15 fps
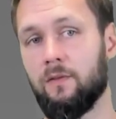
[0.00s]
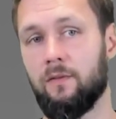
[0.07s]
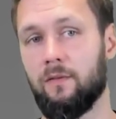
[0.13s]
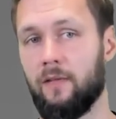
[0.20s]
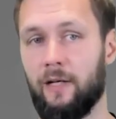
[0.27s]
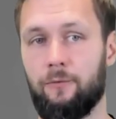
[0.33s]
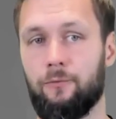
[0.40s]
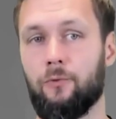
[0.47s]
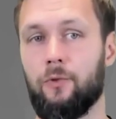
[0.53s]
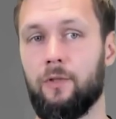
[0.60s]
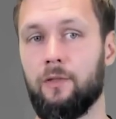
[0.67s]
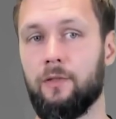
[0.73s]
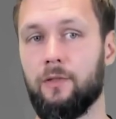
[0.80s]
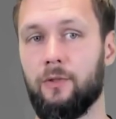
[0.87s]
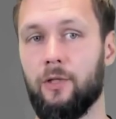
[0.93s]

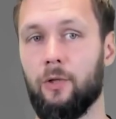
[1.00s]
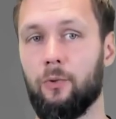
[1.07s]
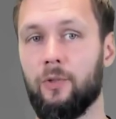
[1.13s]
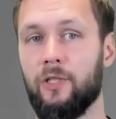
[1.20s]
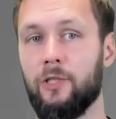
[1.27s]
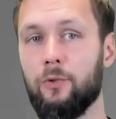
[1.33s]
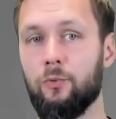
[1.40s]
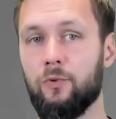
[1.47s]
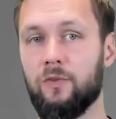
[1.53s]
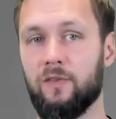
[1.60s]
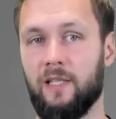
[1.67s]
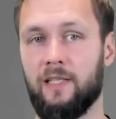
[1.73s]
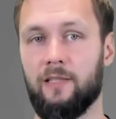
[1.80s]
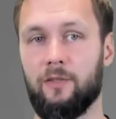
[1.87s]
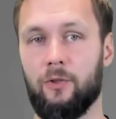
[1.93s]
therefore you can only use
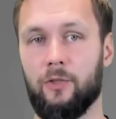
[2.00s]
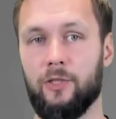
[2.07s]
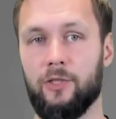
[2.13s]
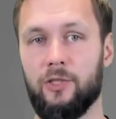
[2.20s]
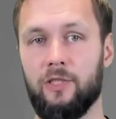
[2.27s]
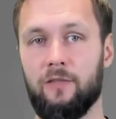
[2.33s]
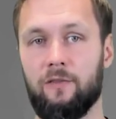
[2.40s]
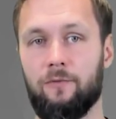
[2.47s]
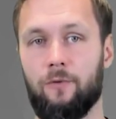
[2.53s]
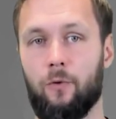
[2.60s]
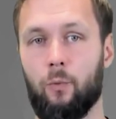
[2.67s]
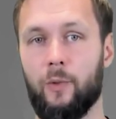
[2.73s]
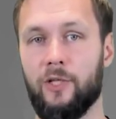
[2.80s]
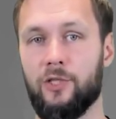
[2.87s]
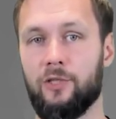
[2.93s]
technologies for
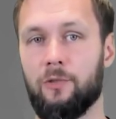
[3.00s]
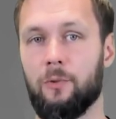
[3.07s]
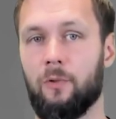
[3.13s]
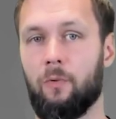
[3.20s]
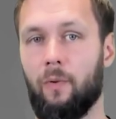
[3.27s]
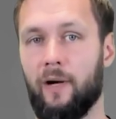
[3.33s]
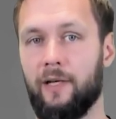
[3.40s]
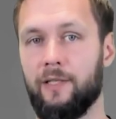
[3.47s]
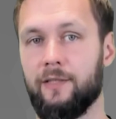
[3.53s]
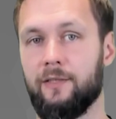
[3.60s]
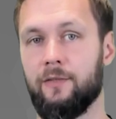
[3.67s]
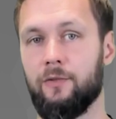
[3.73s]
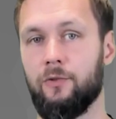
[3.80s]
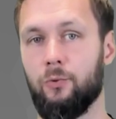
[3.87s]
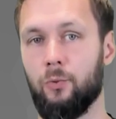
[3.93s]
which the required
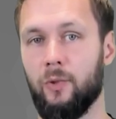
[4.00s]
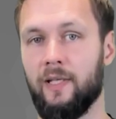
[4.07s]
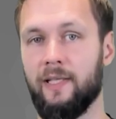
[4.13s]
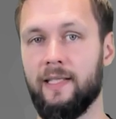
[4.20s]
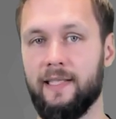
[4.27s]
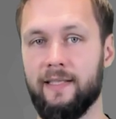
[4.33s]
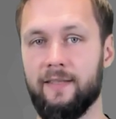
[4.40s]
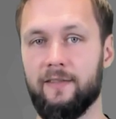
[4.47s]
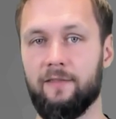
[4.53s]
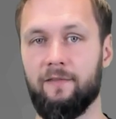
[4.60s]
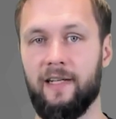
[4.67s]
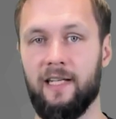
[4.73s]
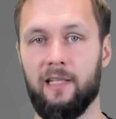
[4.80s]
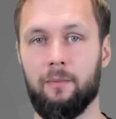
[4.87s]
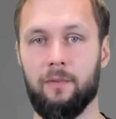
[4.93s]
tooling is
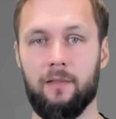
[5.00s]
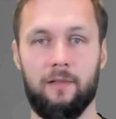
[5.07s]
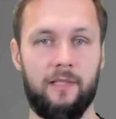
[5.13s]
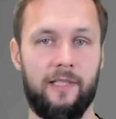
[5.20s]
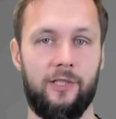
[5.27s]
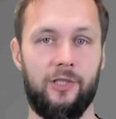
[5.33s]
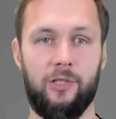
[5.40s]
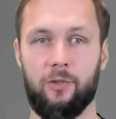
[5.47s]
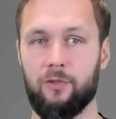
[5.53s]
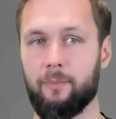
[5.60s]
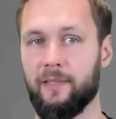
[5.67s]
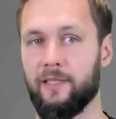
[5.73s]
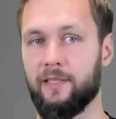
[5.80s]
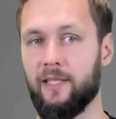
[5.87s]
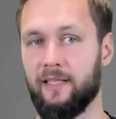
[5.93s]
available, e.g.
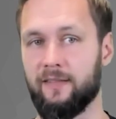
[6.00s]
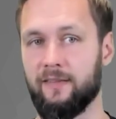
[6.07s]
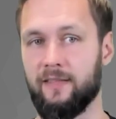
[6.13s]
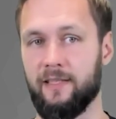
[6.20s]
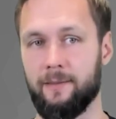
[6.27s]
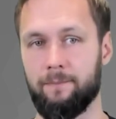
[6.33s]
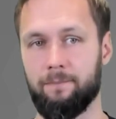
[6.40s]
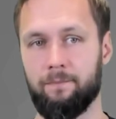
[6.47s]
automated testing.